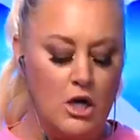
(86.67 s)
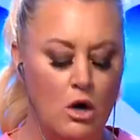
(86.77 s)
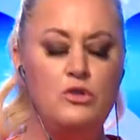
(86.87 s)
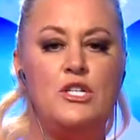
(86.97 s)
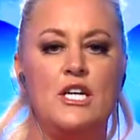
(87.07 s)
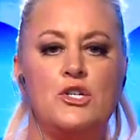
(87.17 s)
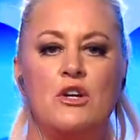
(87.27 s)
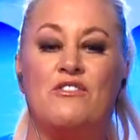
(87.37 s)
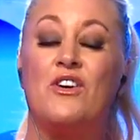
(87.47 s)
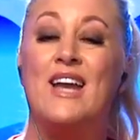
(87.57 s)
code DISH,
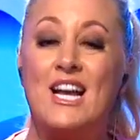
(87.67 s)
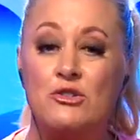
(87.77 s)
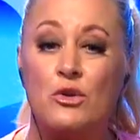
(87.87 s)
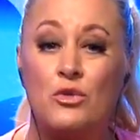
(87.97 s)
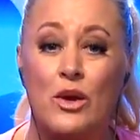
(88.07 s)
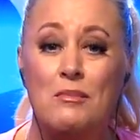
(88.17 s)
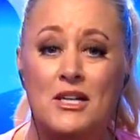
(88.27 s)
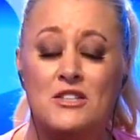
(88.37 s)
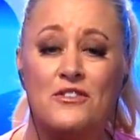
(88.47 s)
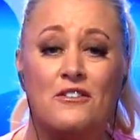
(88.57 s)
for an extra three
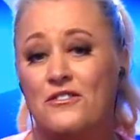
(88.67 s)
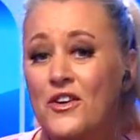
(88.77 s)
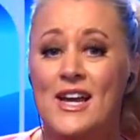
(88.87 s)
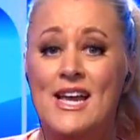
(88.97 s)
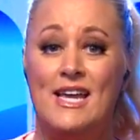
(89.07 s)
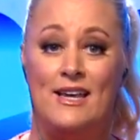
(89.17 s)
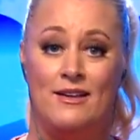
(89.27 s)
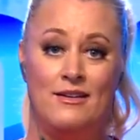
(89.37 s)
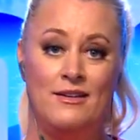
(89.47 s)
months for free.